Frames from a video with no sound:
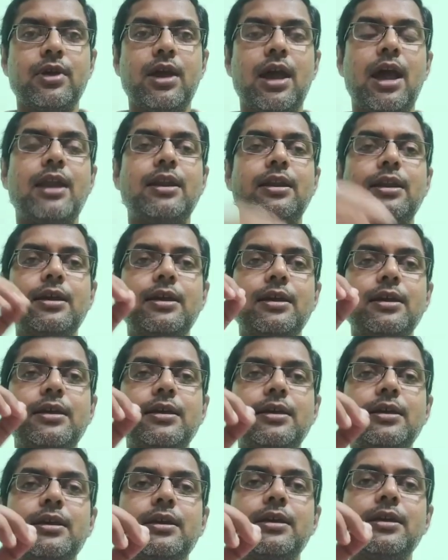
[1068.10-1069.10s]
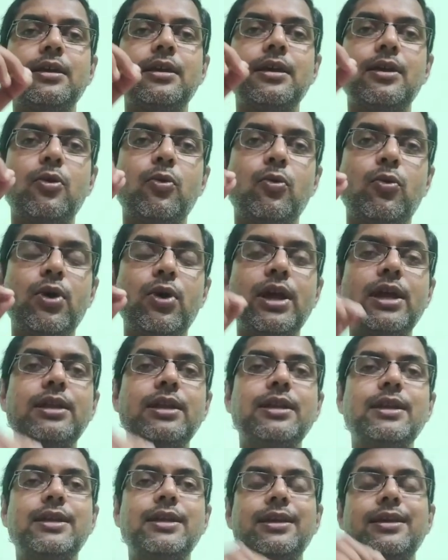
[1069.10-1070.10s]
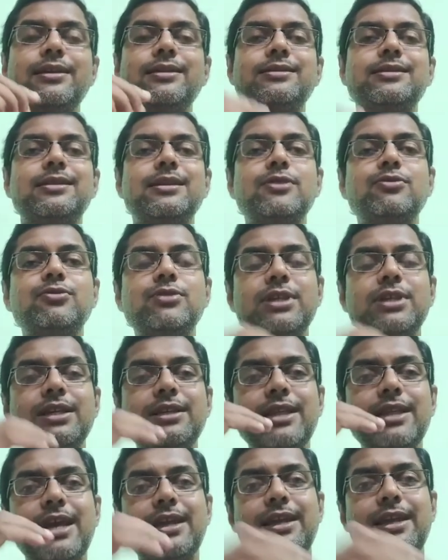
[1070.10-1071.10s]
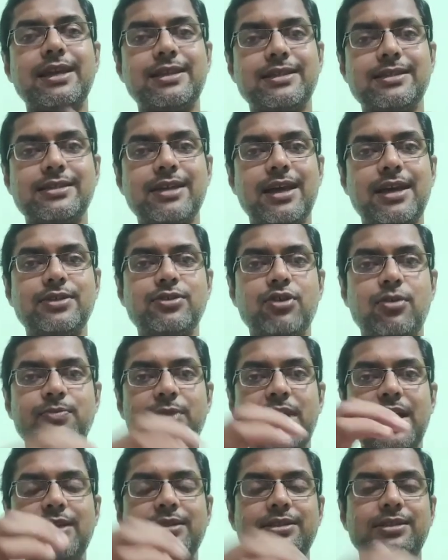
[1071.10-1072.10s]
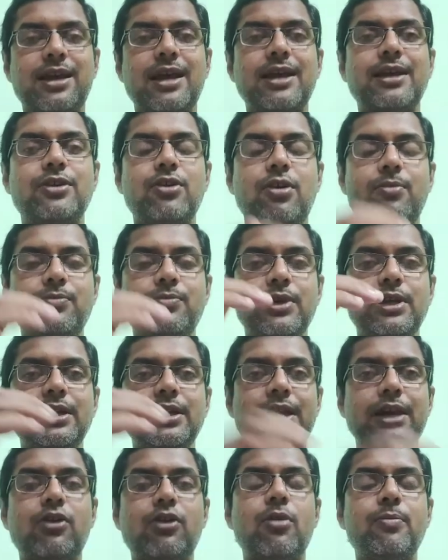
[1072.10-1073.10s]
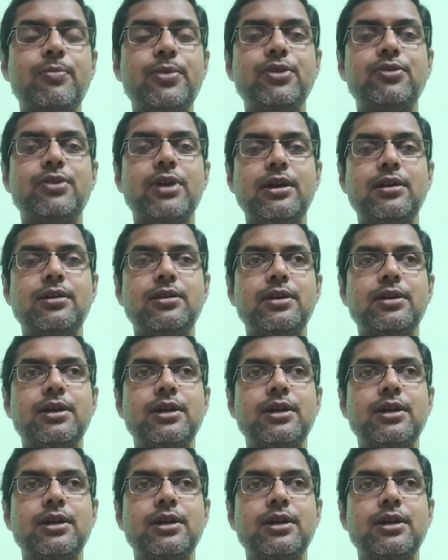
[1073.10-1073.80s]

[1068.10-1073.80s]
And when he is using that exercise of that site in a computer,